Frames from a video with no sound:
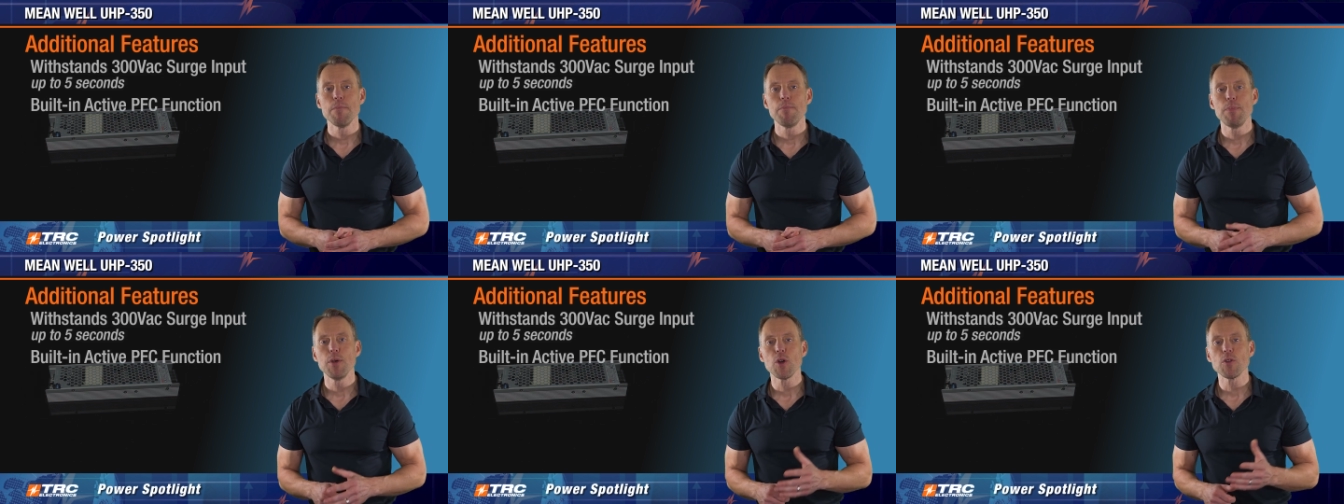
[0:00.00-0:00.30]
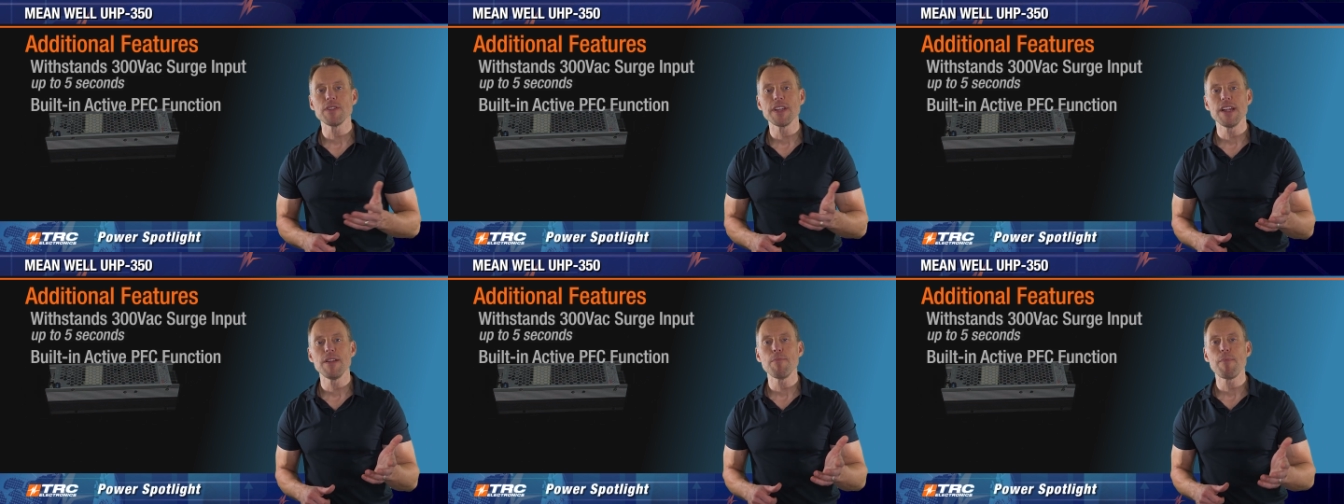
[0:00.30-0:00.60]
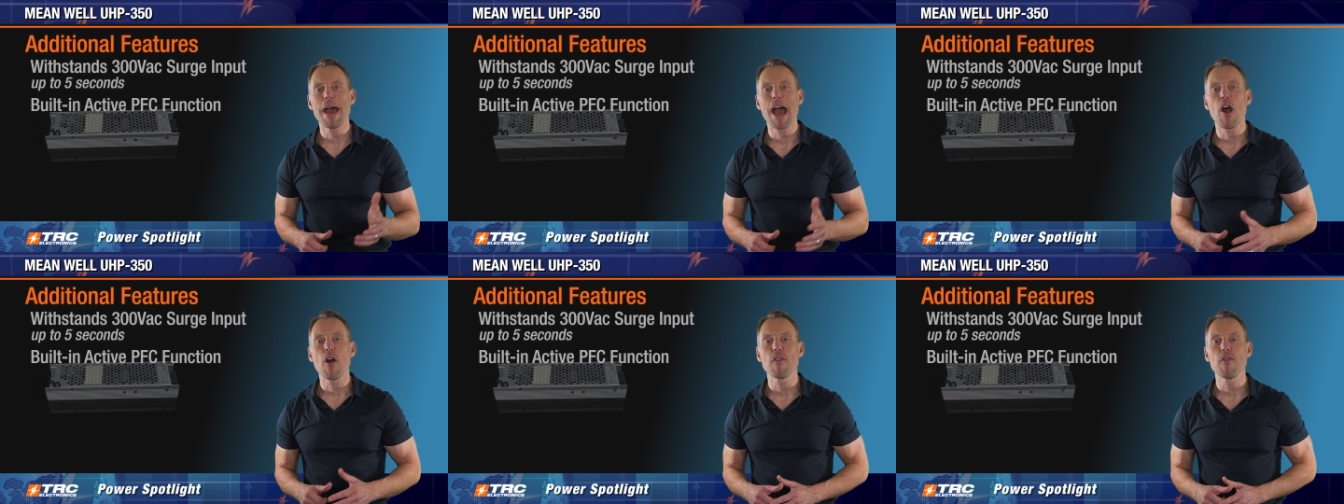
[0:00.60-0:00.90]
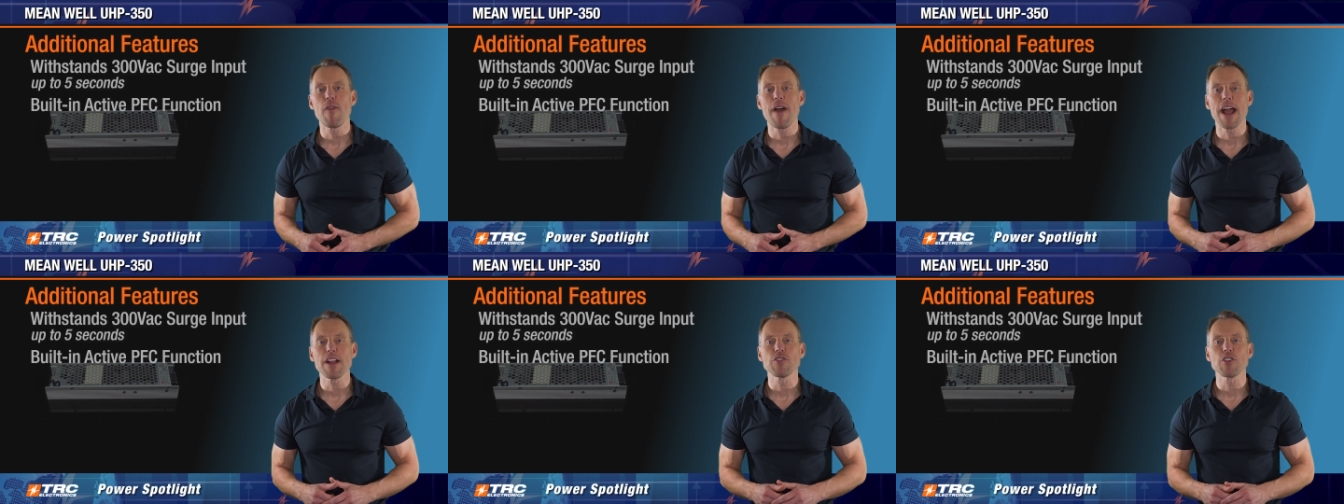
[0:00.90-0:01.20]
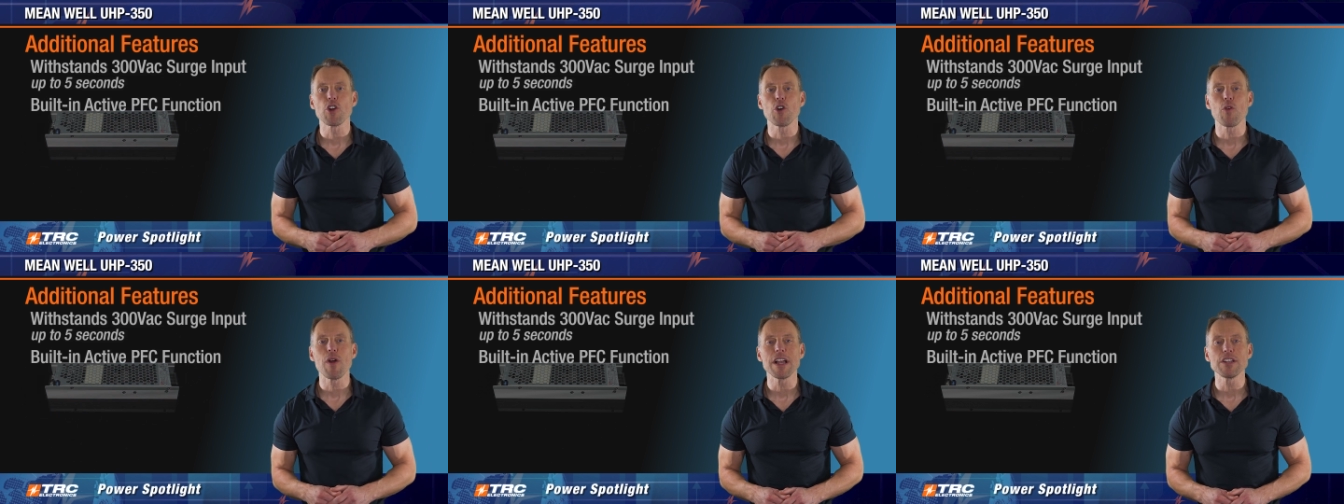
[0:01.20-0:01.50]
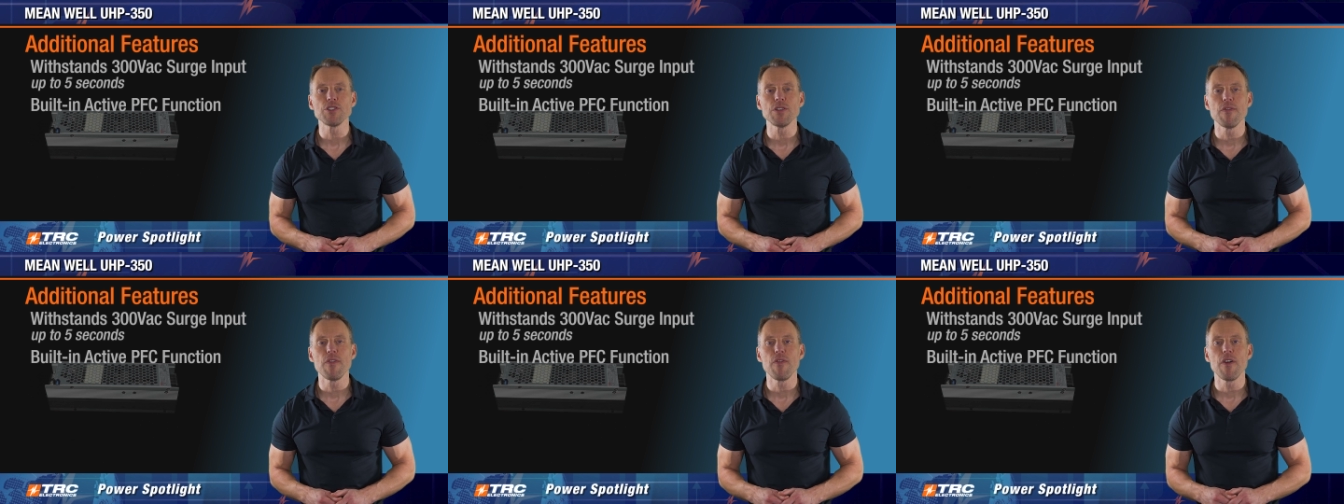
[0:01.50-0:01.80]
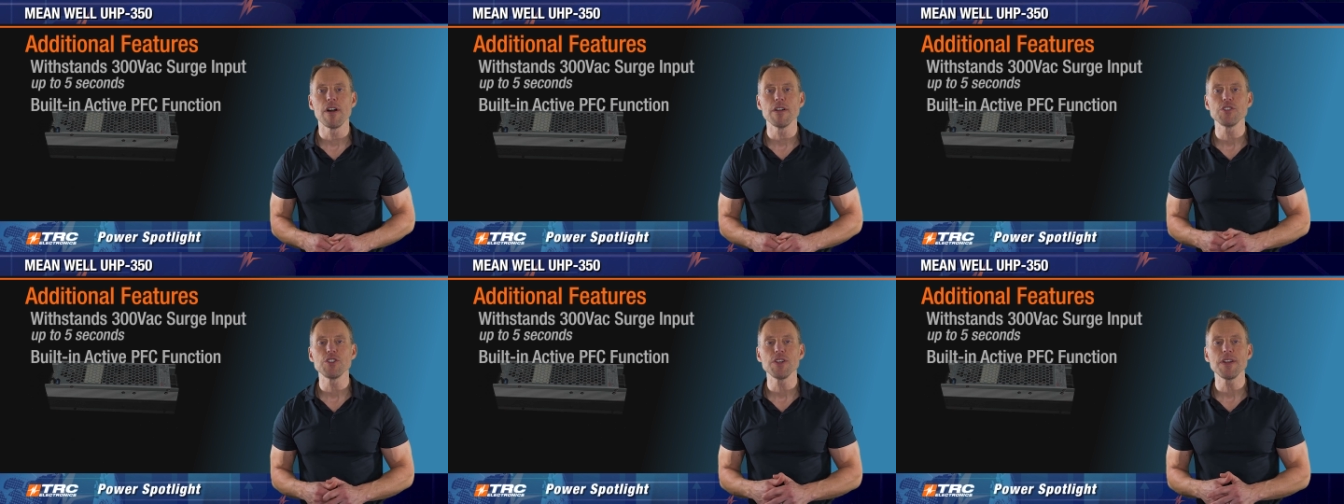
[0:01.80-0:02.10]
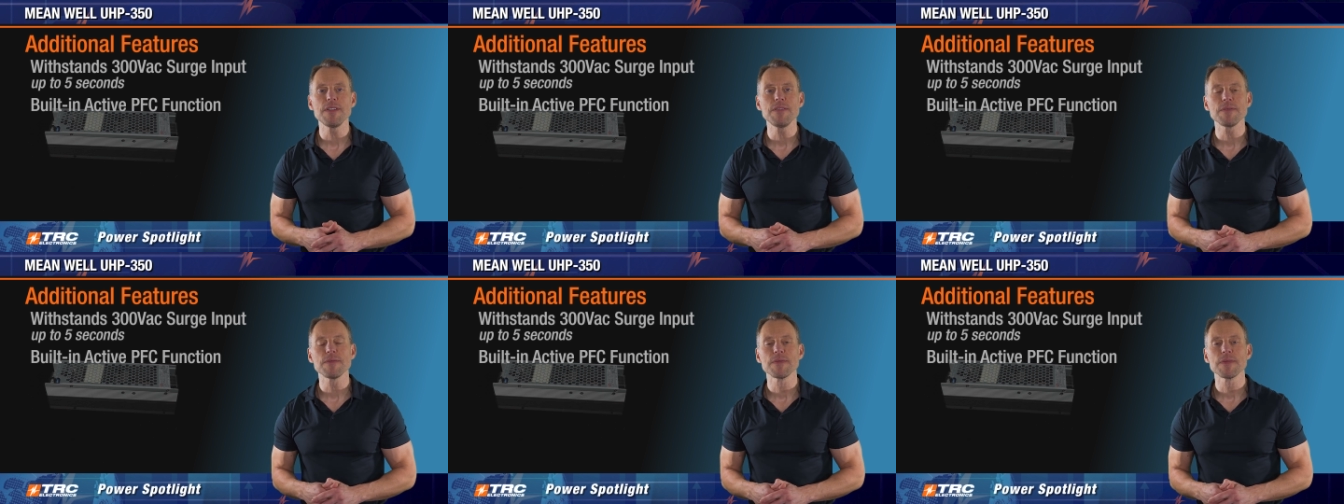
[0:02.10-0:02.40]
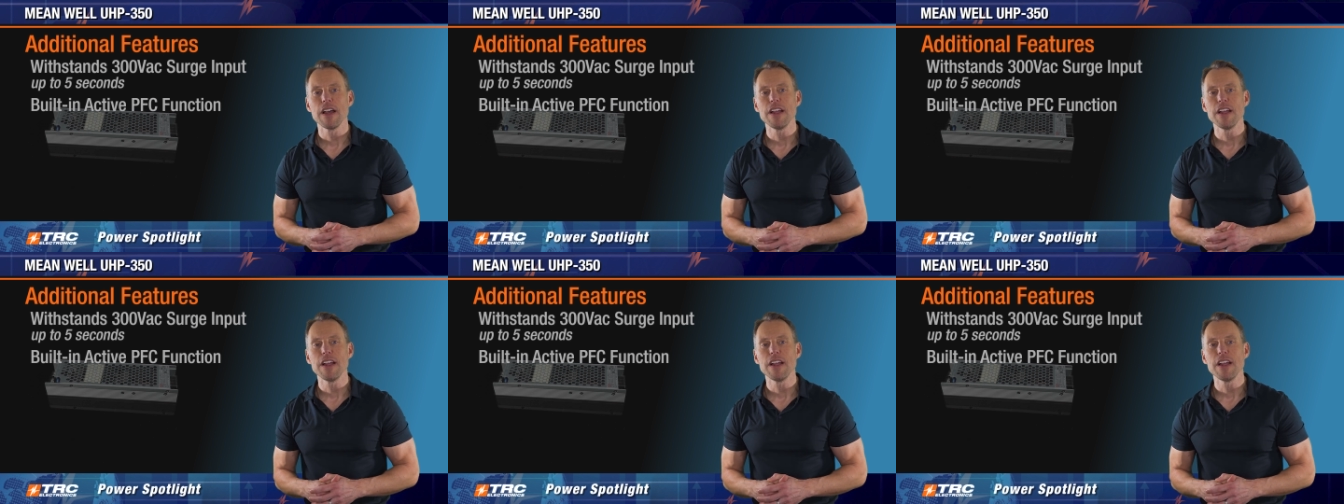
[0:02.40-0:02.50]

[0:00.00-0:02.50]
built-in power factor correction function.